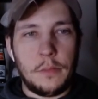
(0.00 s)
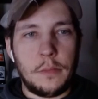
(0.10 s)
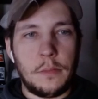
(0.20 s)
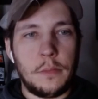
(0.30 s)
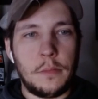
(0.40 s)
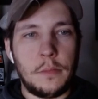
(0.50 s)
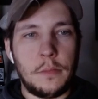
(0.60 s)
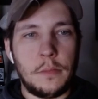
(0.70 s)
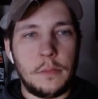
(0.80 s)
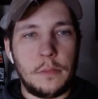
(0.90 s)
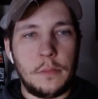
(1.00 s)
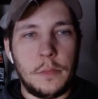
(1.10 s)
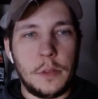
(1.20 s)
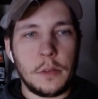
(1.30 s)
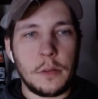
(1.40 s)

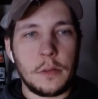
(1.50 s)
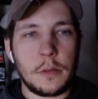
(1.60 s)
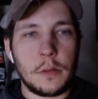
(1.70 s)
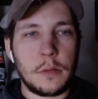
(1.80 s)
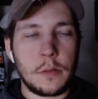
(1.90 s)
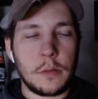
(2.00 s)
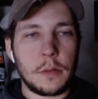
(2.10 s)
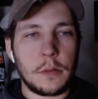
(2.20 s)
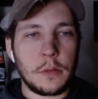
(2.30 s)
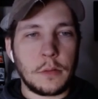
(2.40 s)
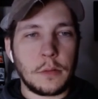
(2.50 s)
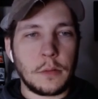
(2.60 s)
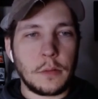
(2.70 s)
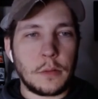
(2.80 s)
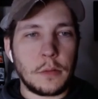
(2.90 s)

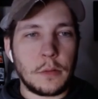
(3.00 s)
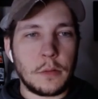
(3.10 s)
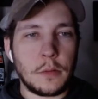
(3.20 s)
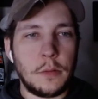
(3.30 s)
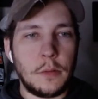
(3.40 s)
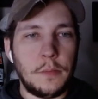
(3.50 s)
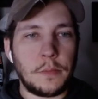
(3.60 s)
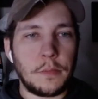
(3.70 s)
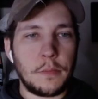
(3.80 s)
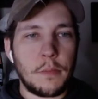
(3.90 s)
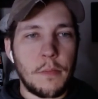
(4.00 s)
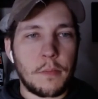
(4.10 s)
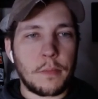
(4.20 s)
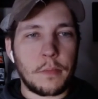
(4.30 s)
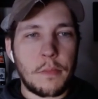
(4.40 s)

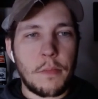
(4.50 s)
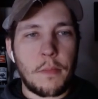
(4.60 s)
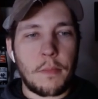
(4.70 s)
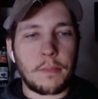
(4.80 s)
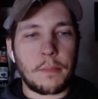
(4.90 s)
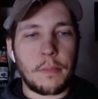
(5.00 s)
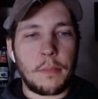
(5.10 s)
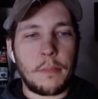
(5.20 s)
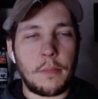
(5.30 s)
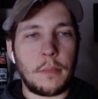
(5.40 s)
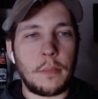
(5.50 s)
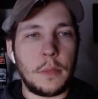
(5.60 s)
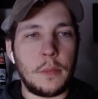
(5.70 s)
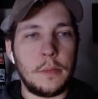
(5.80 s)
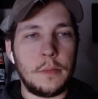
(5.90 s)

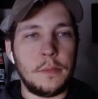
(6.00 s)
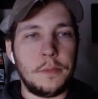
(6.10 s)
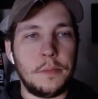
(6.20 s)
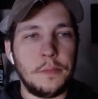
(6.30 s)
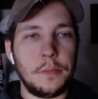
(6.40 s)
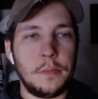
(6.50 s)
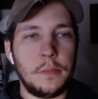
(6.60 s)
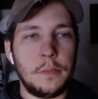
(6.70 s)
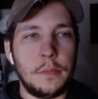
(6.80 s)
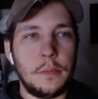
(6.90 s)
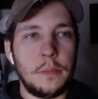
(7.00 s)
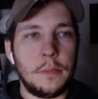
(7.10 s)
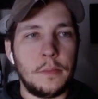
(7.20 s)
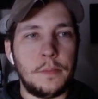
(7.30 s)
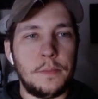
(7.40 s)

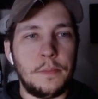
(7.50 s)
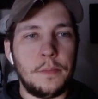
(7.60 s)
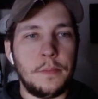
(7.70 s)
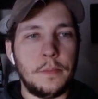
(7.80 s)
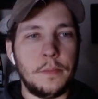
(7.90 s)
This person isn't speaking.